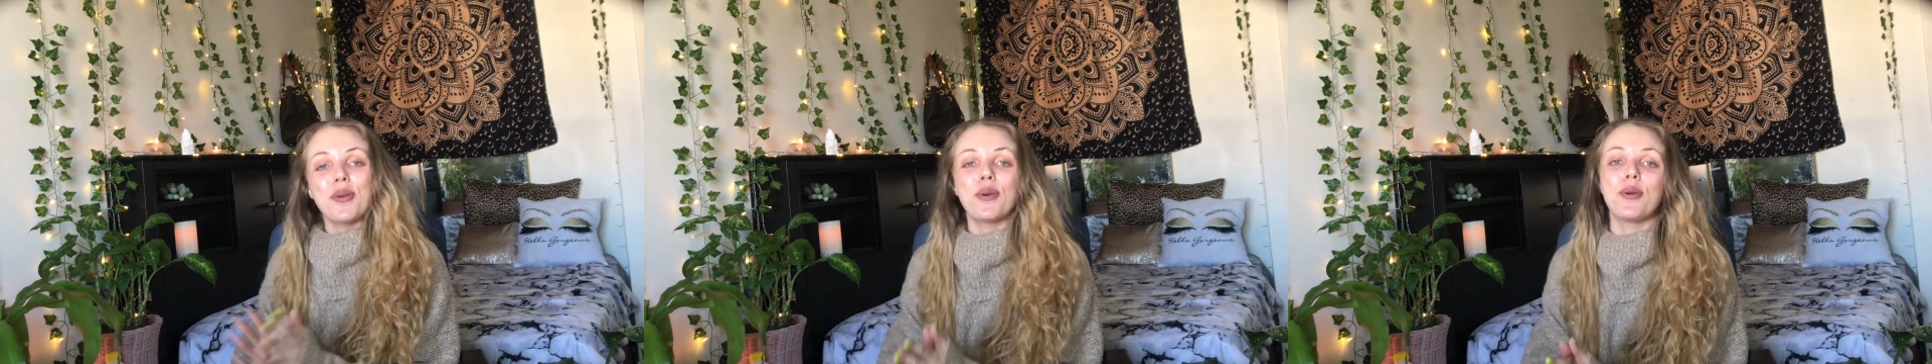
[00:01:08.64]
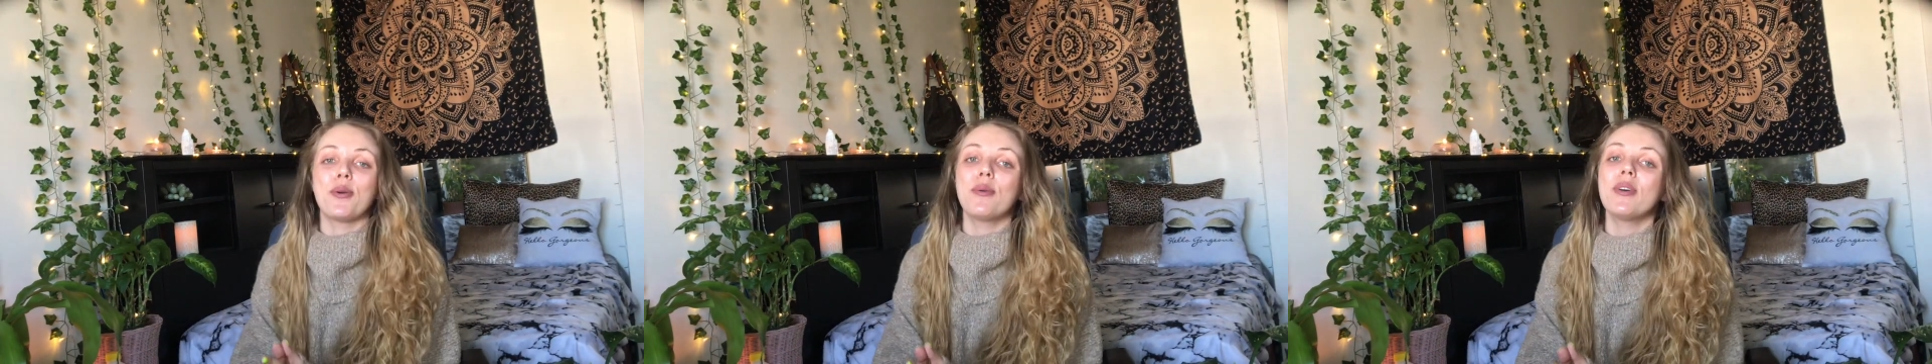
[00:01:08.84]

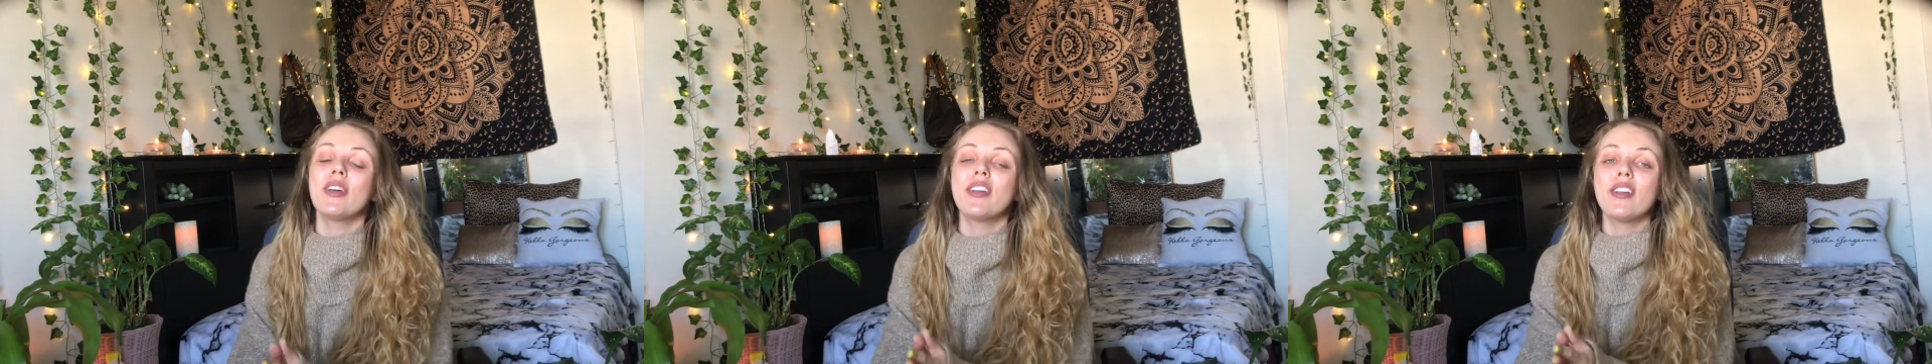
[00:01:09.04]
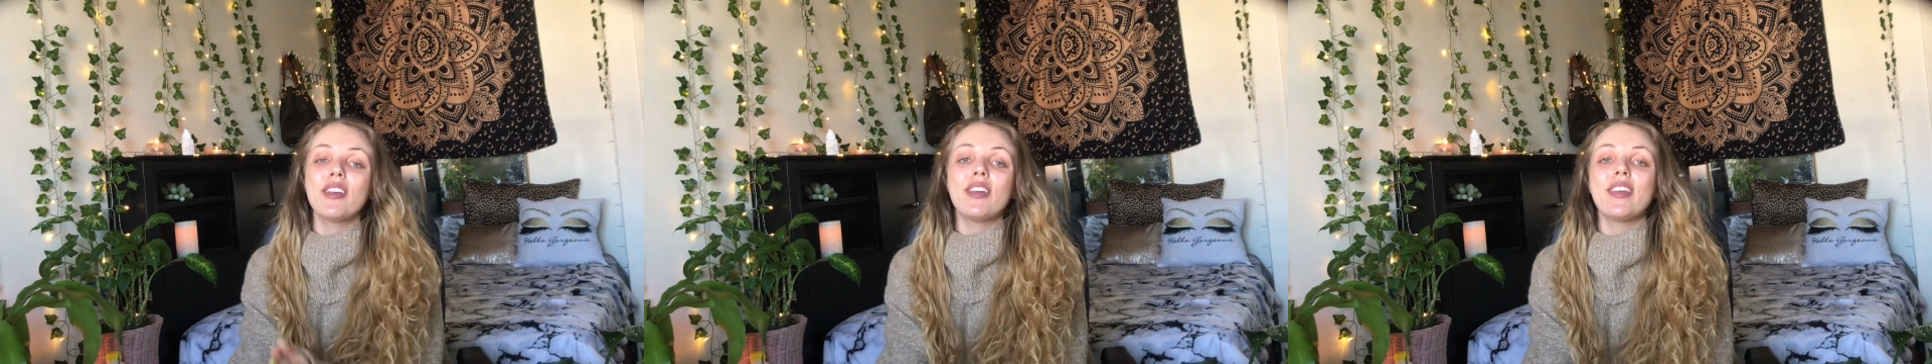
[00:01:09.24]

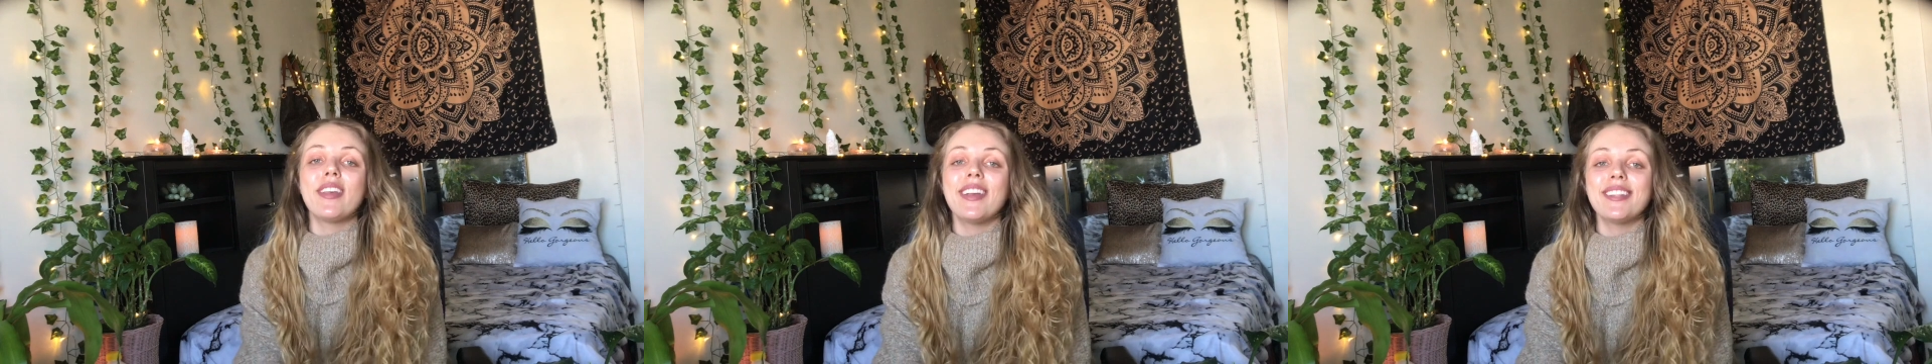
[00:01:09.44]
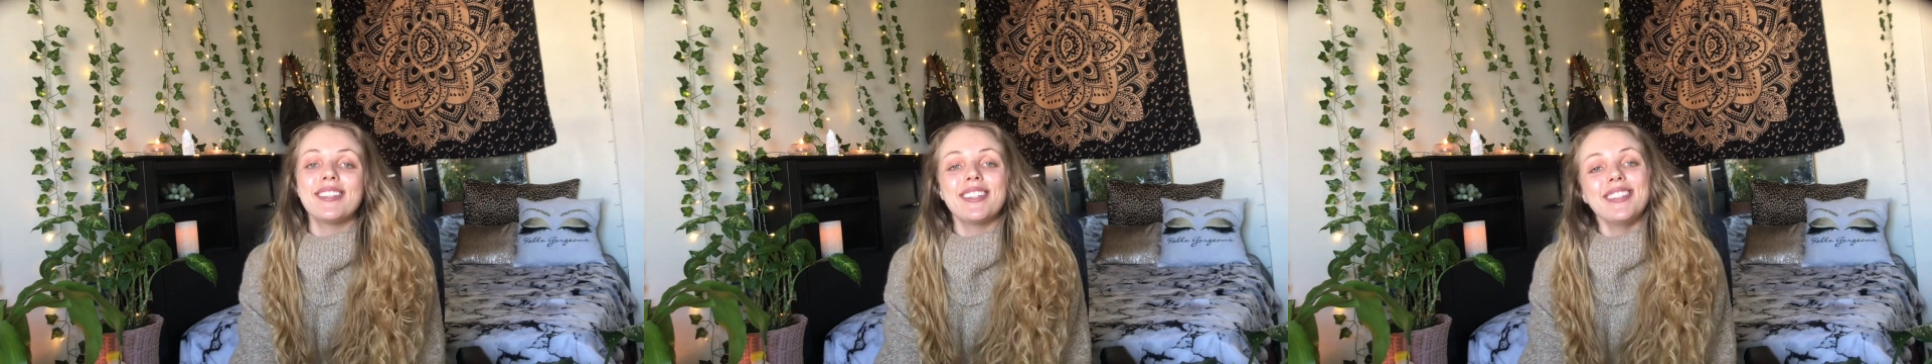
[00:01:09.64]
anywho,
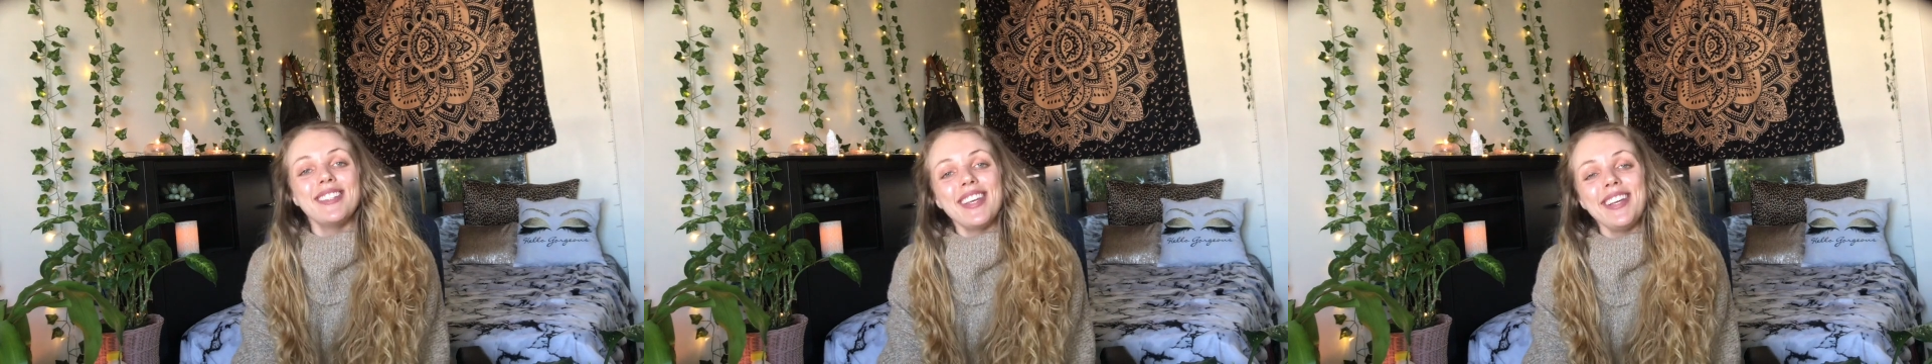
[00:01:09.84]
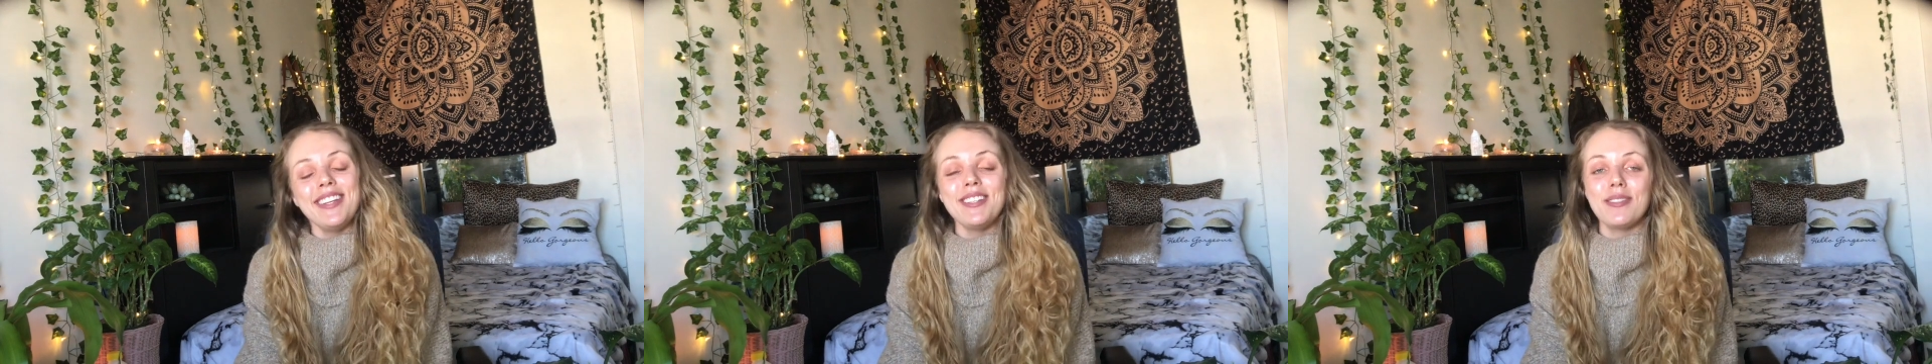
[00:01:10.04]

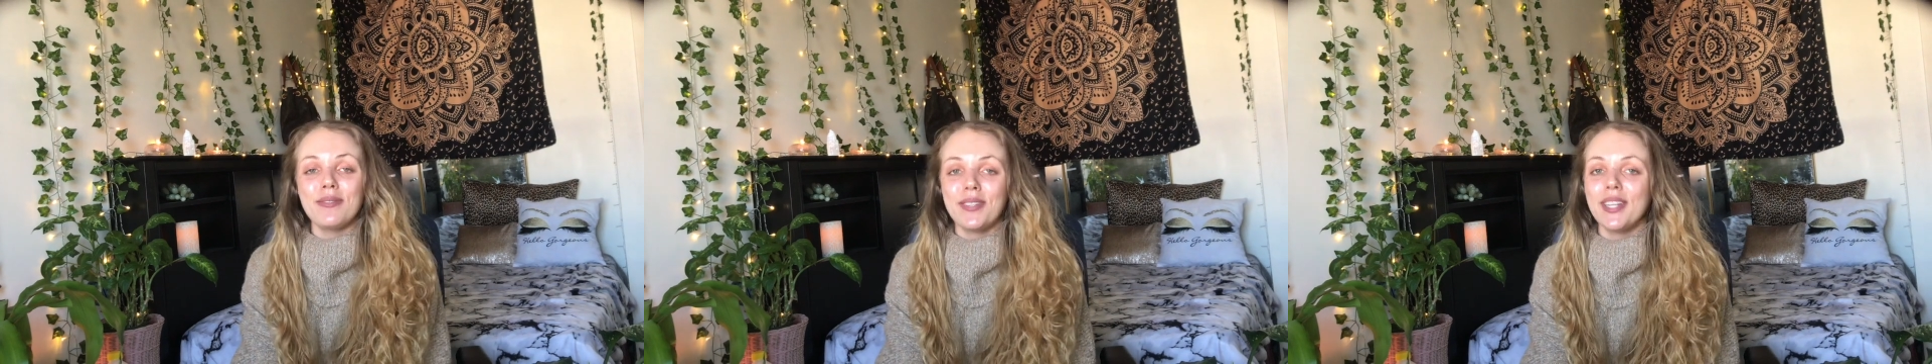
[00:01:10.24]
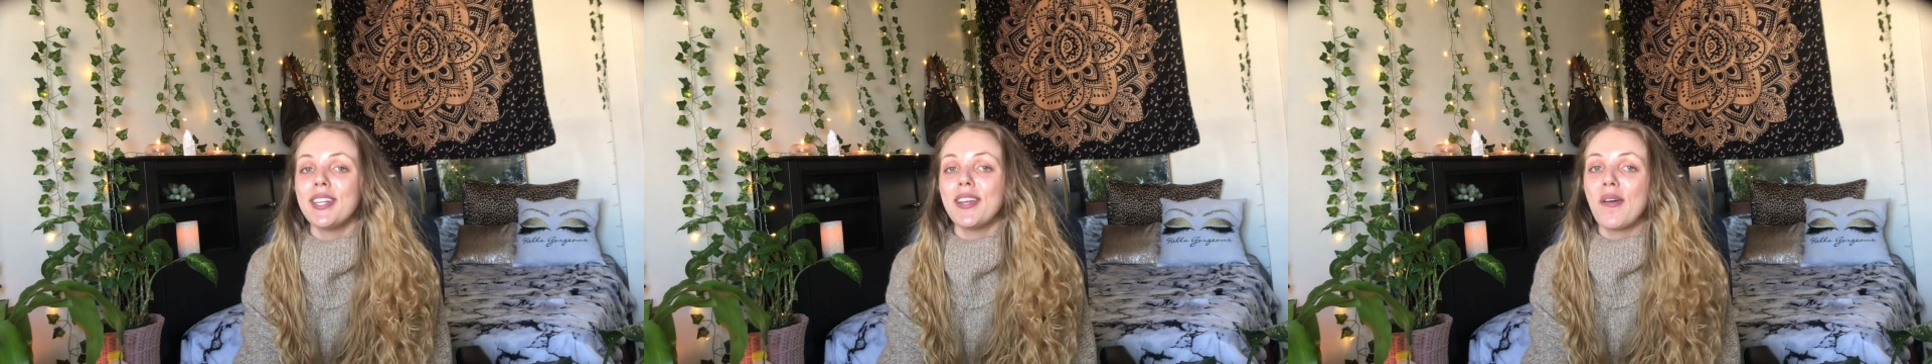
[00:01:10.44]
in
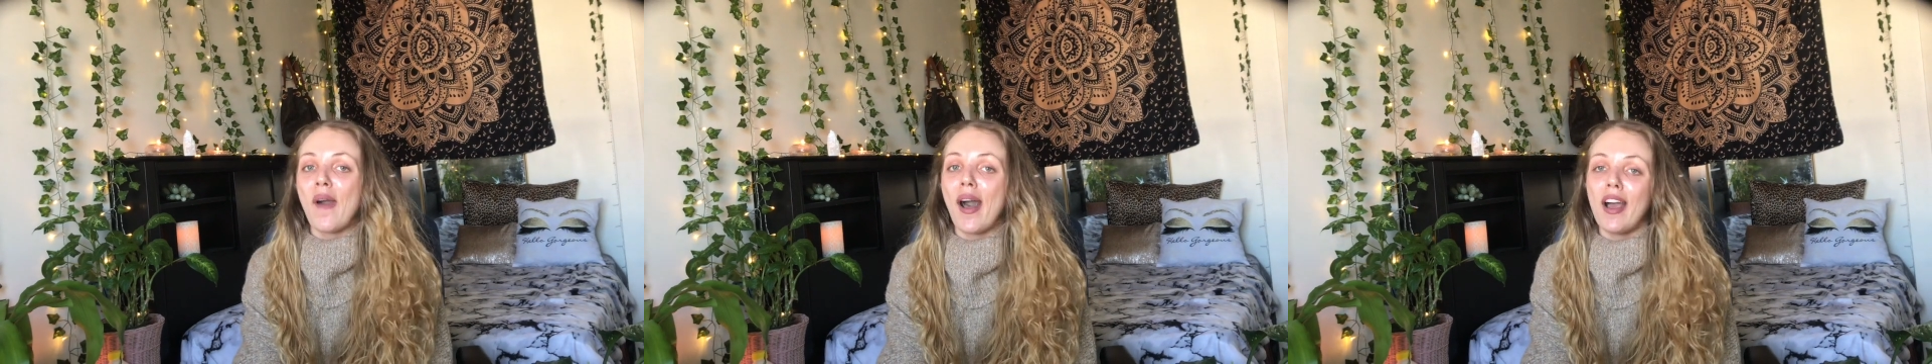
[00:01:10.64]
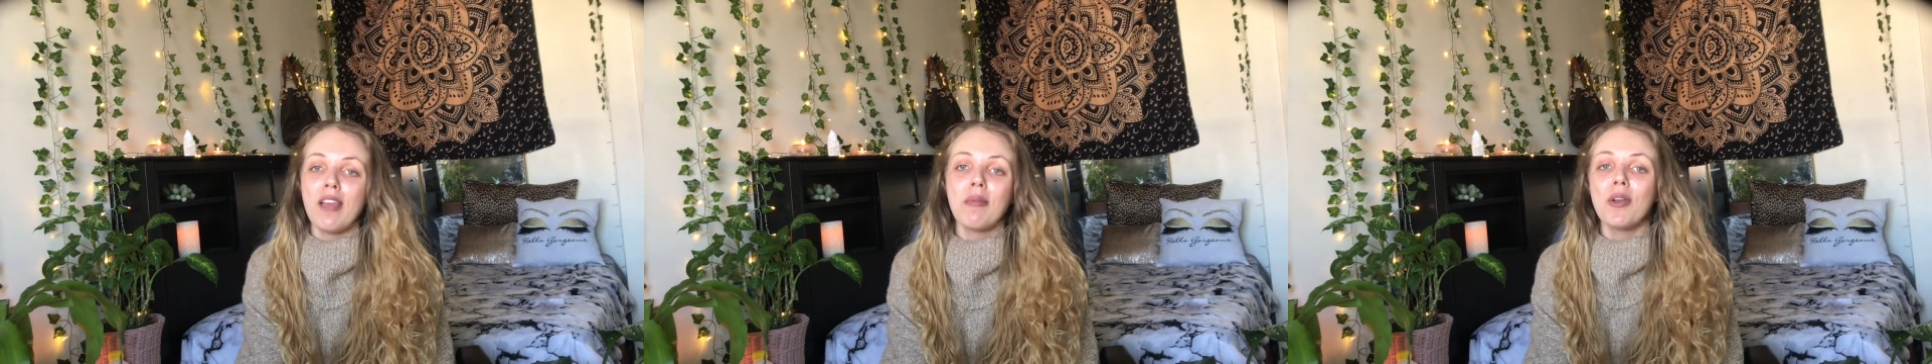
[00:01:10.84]
today's
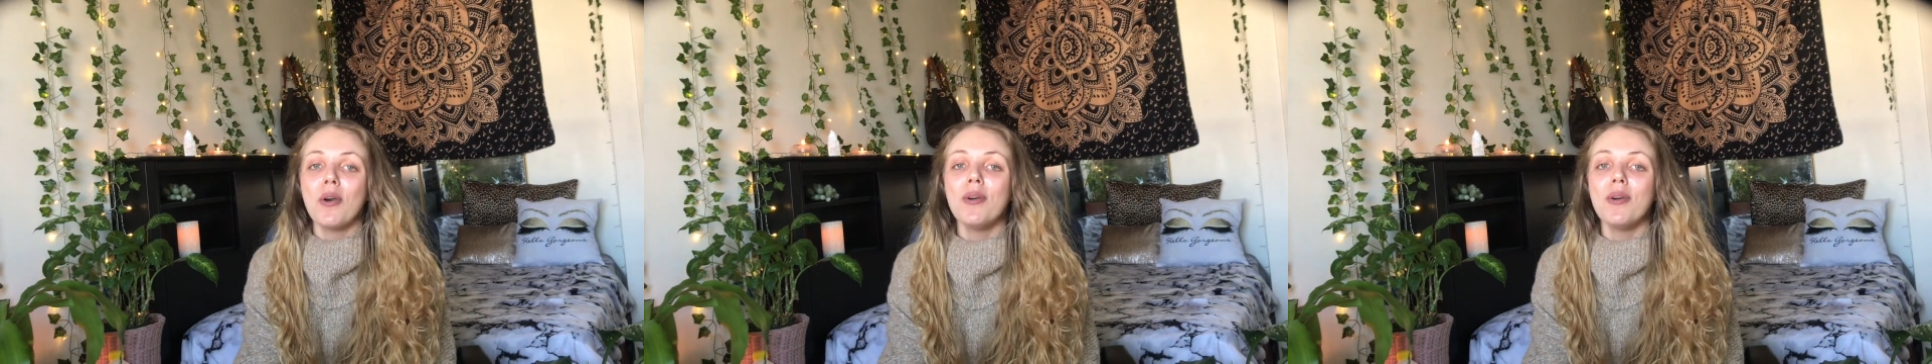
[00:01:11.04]
video,